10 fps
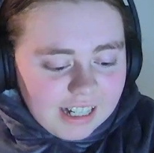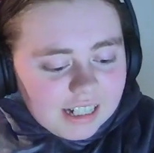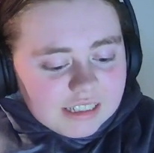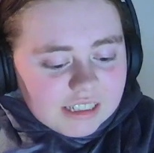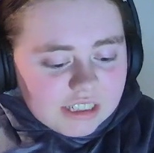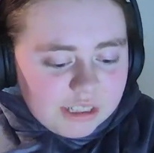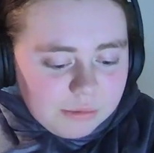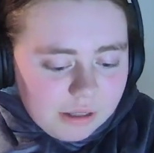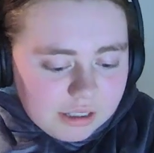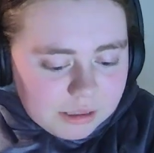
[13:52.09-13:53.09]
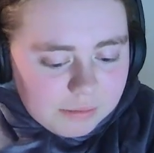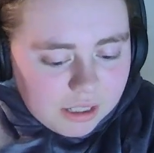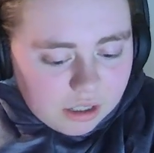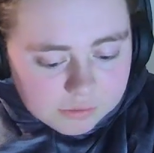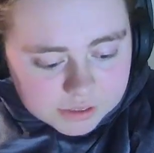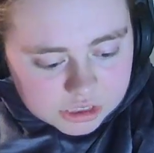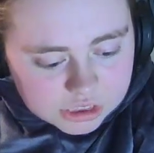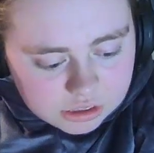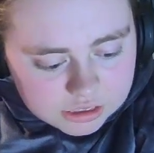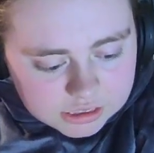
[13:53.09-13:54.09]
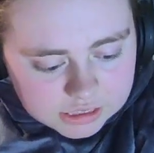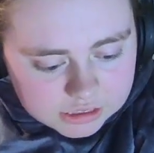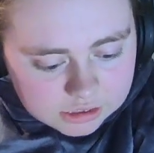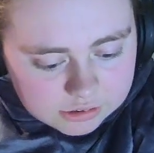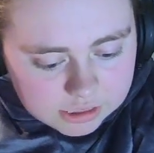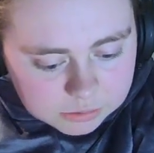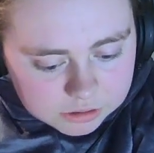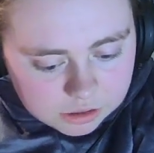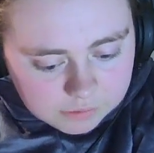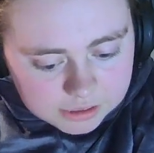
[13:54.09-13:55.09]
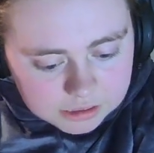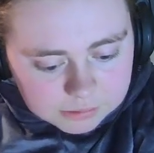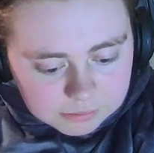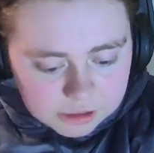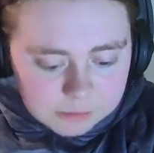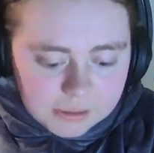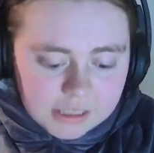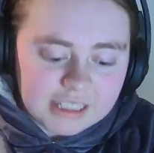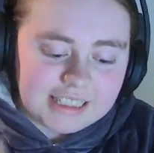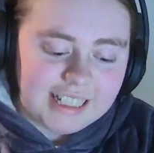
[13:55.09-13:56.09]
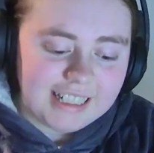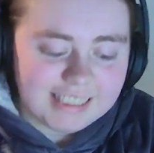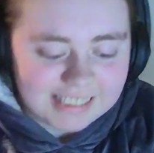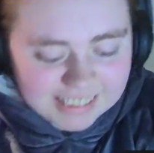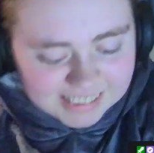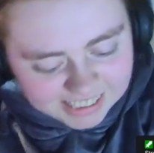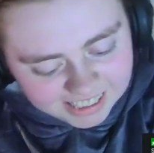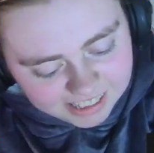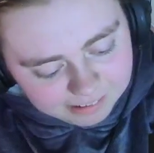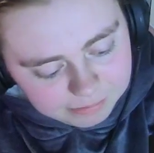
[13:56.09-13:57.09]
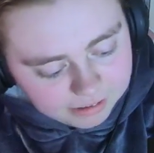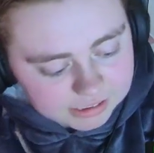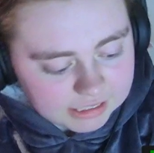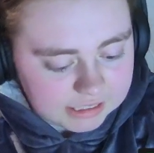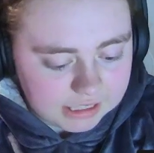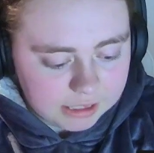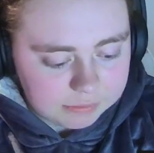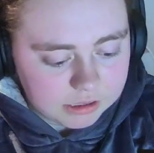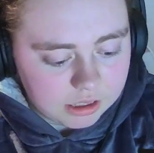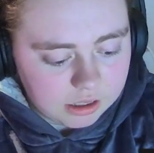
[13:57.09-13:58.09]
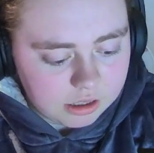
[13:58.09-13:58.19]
As she won the man over, she noticed his suitcase was covered in, with sp- stickers bearing city names.